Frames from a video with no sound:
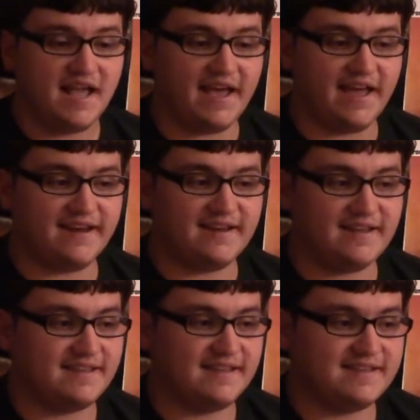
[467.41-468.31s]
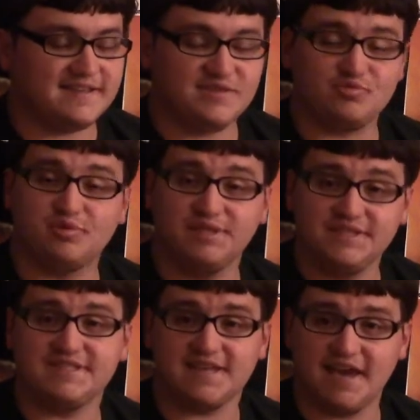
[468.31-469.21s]
And it, it's
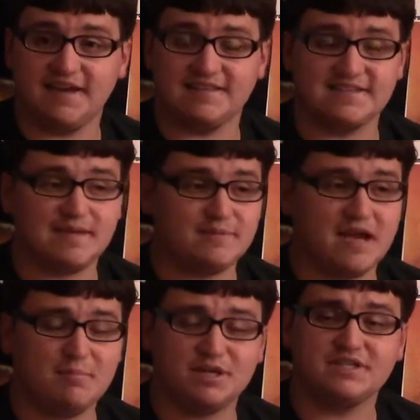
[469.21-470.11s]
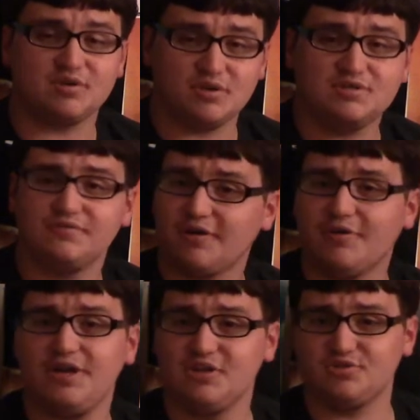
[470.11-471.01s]
really sad at the same time, but it's also
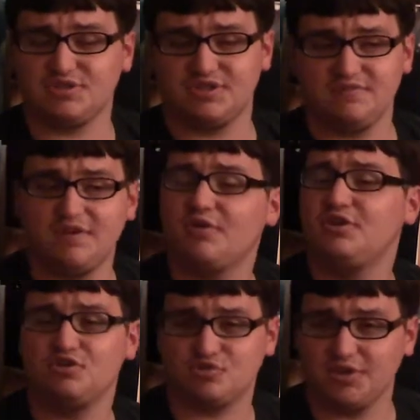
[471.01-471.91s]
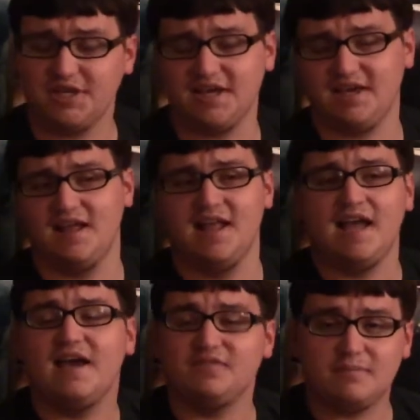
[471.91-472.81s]
very interesting, very intriguing,
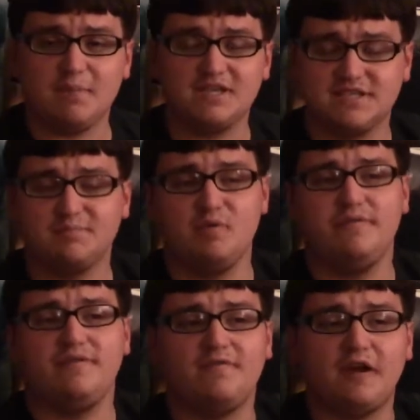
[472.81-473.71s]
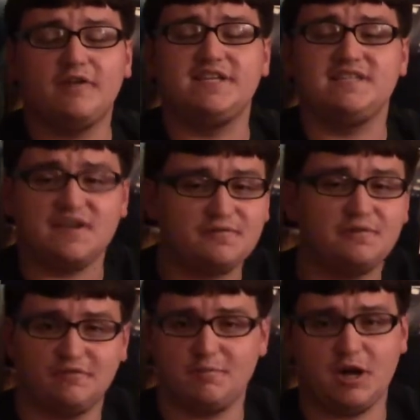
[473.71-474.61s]
and that makes this movie very
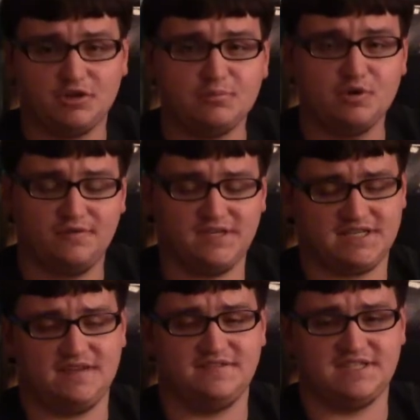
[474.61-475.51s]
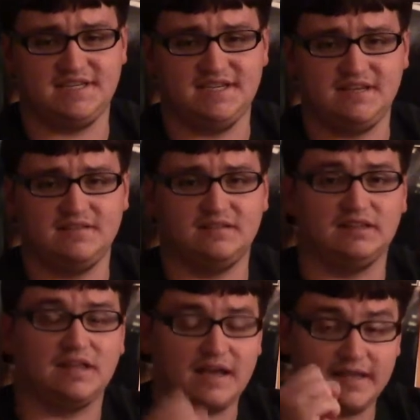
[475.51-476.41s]
different from other movies I've seen
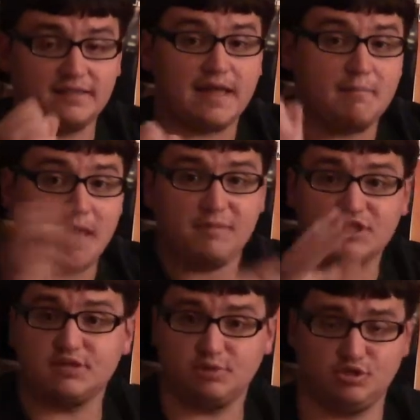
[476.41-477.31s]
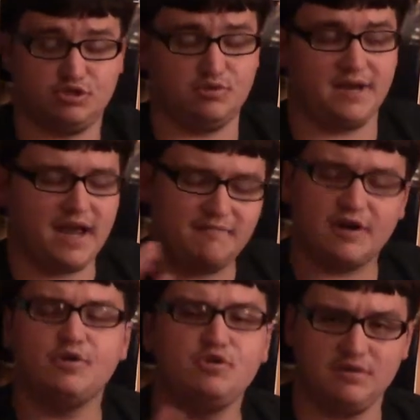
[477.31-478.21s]
that may be similar to it and
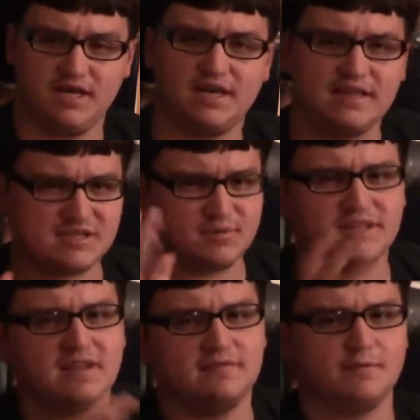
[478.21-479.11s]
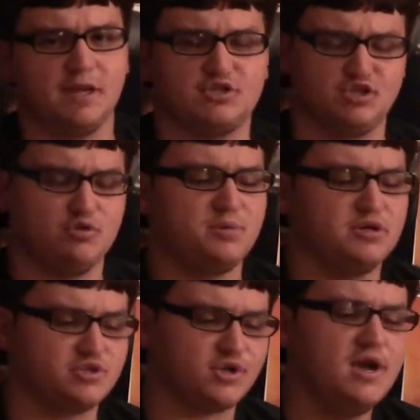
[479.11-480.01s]
very unique, and that's what I loved about
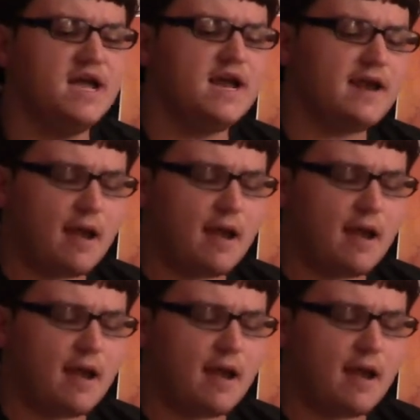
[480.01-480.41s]
Snowpiercer. Now,